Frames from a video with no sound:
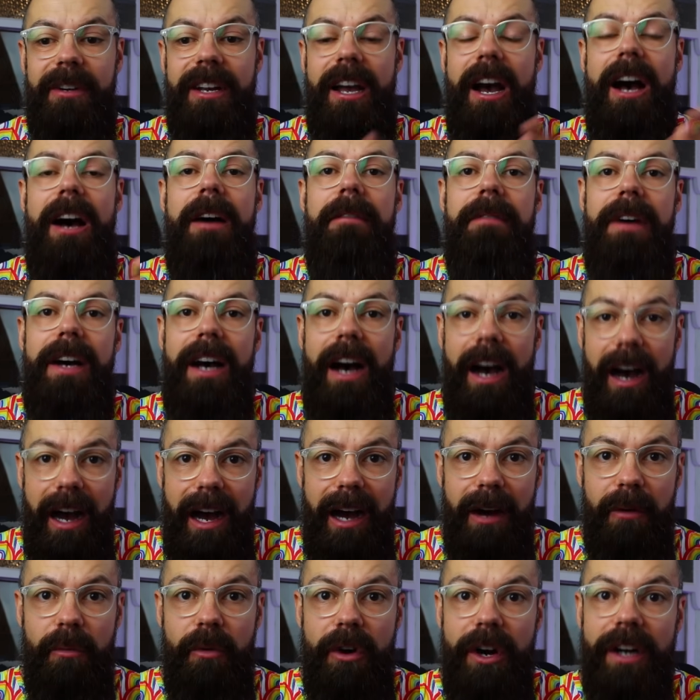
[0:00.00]
cover
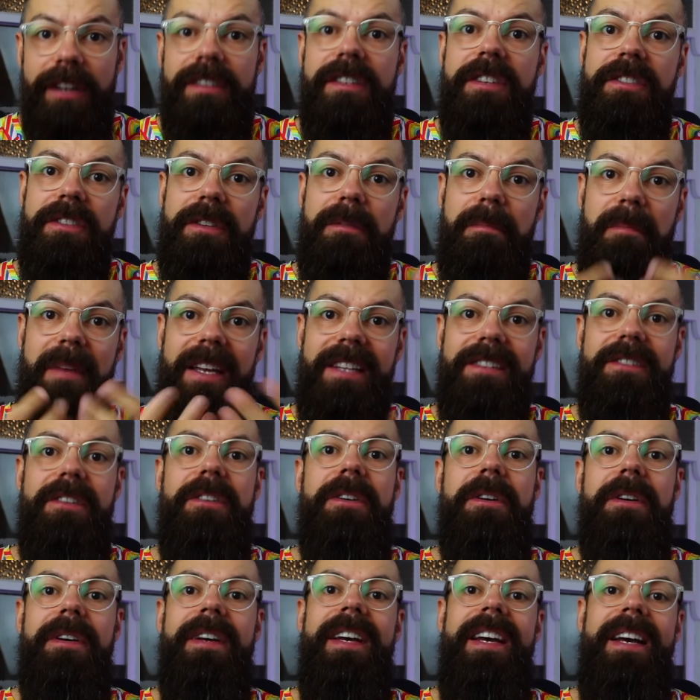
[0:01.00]
artwork to submit
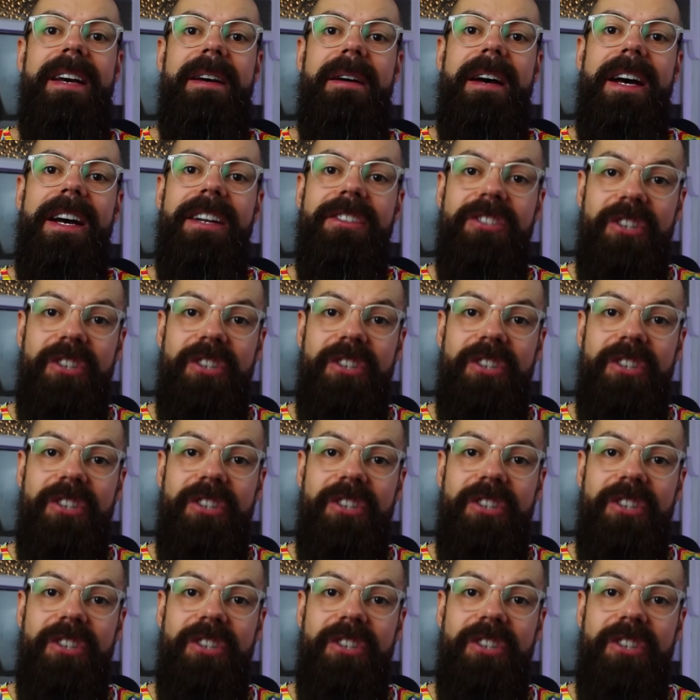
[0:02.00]
to uh,